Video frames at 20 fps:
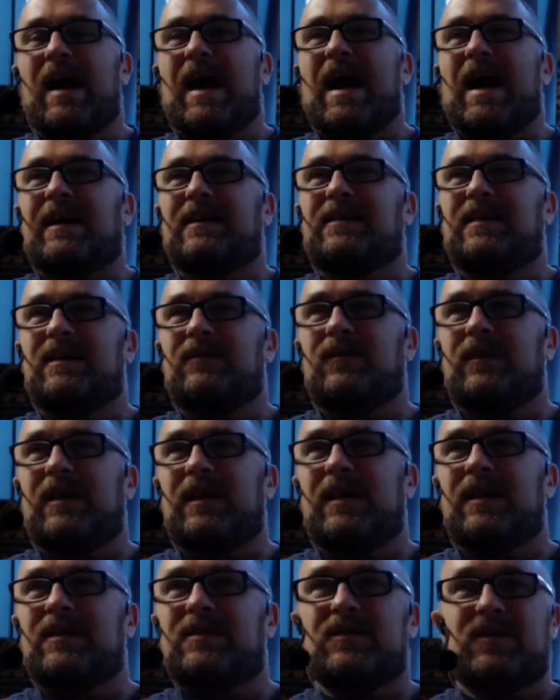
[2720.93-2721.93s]

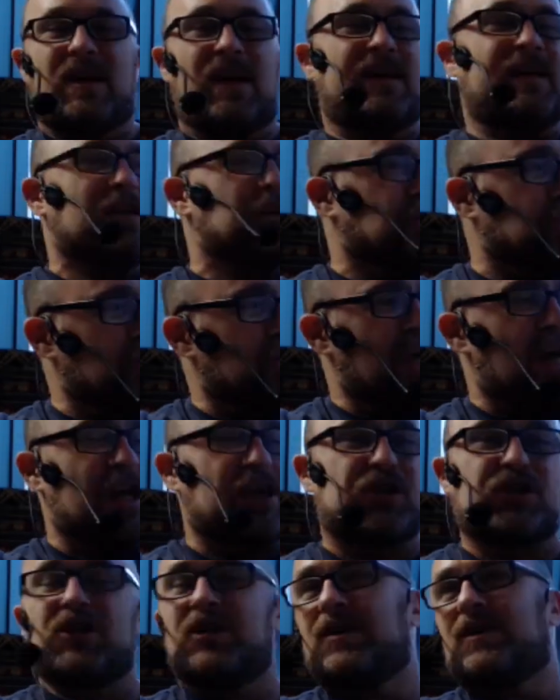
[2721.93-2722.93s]
activities,
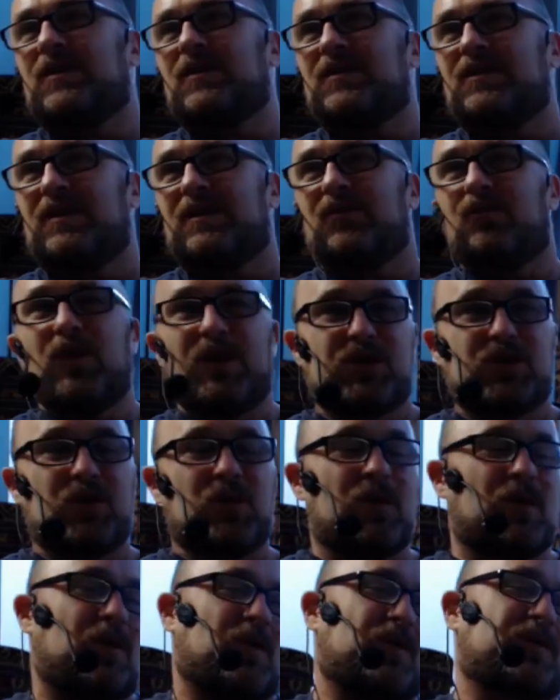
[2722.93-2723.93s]
initiations and
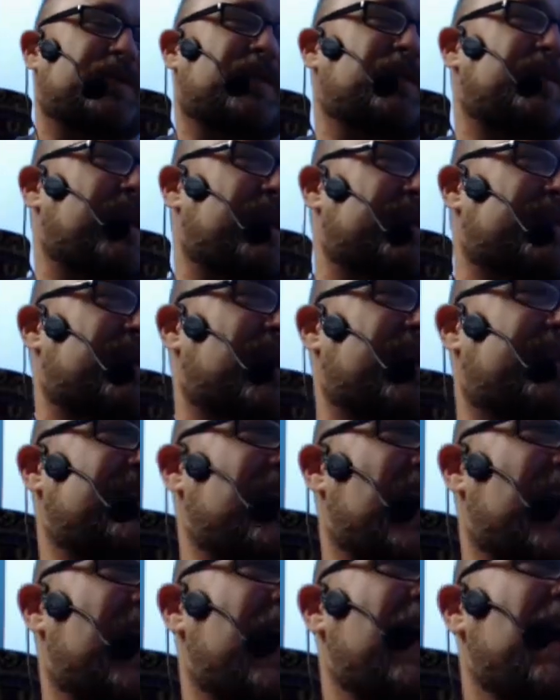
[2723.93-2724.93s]
rituals and things like
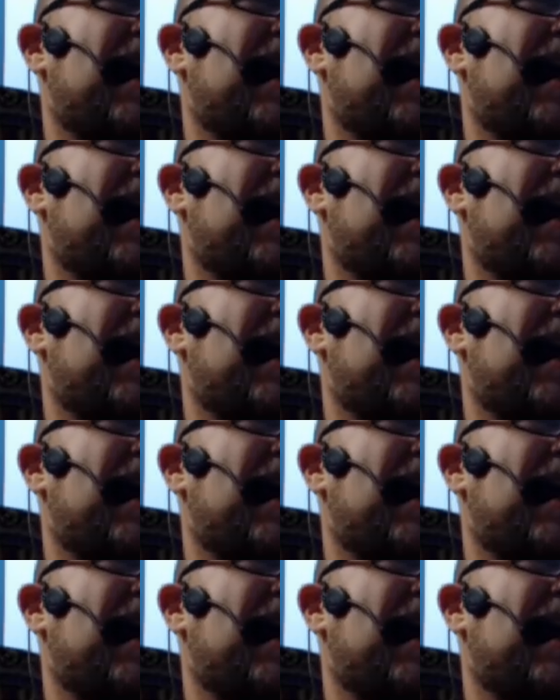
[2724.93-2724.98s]
that,